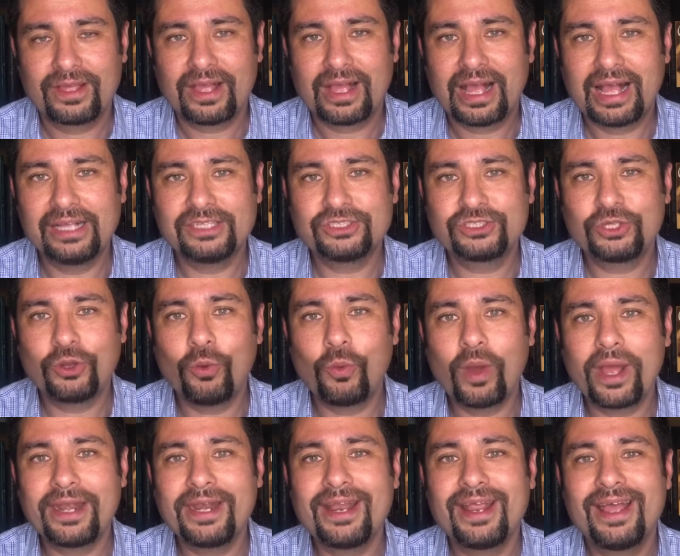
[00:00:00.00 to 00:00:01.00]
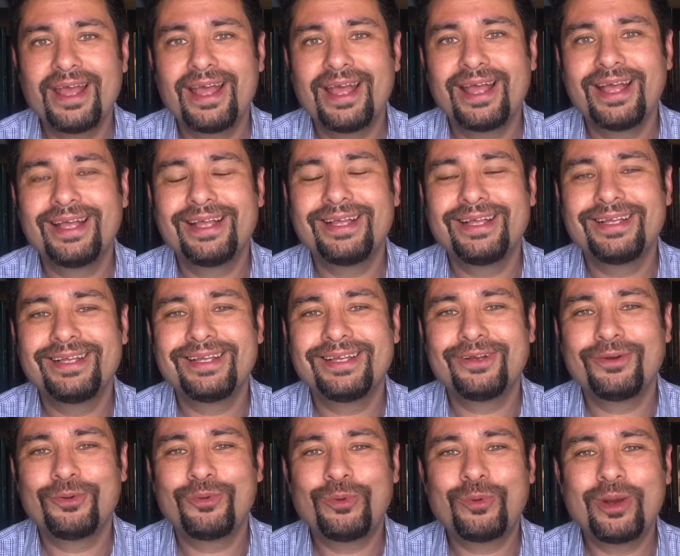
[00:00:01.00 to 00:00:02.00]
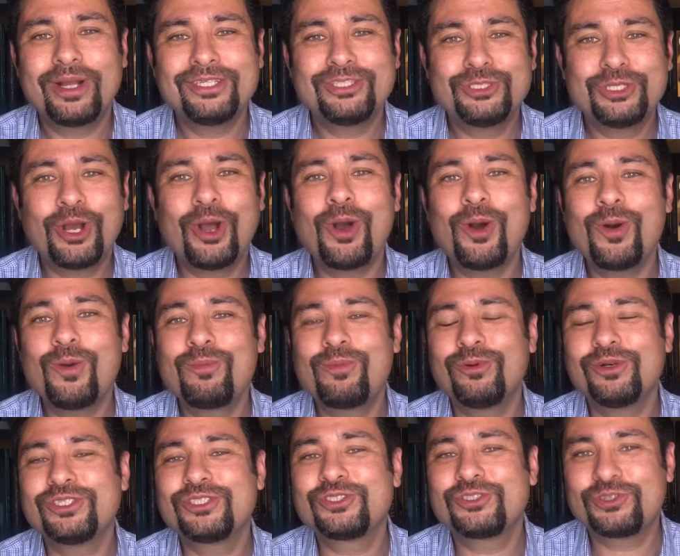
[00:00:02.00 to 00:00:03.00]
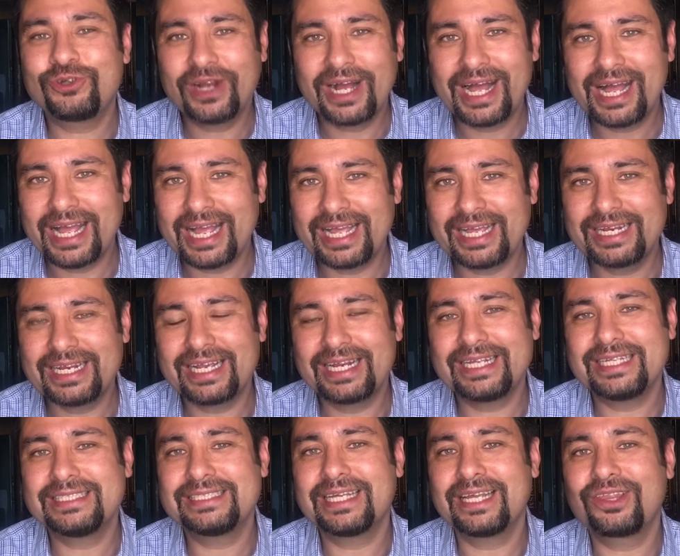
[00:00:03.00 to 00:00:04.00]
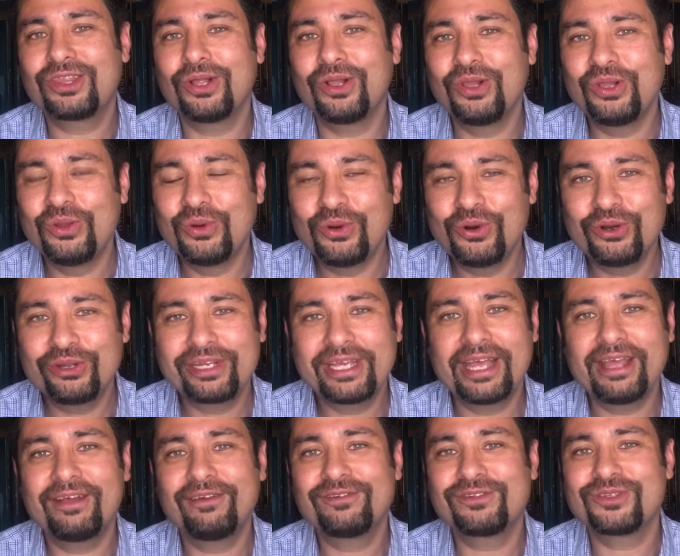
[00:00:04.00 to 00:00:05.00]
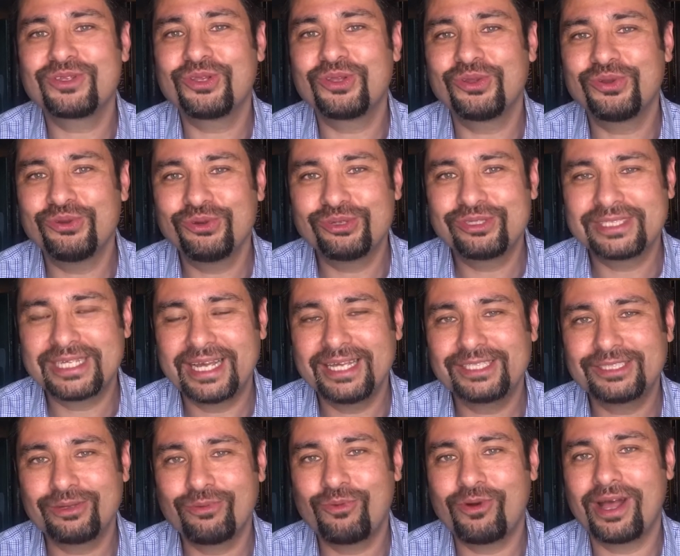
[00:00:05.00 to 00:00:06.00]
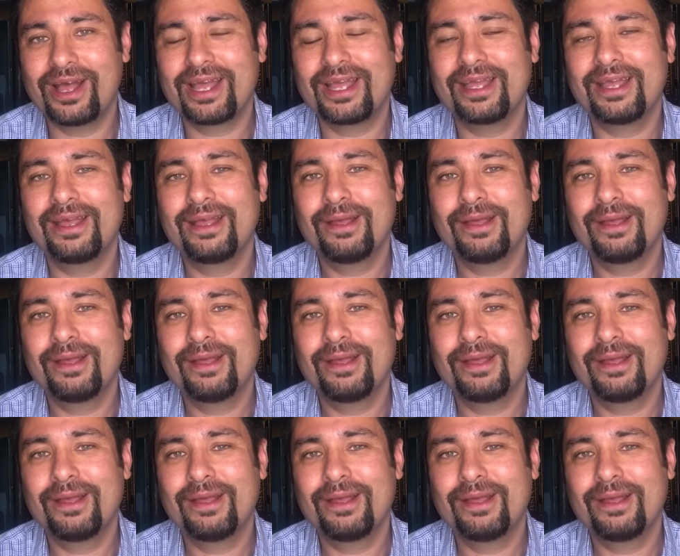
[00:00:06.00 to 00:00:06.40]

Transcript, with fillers: And so when when Job was tried and he said, The Lord gives and the Lord takes away,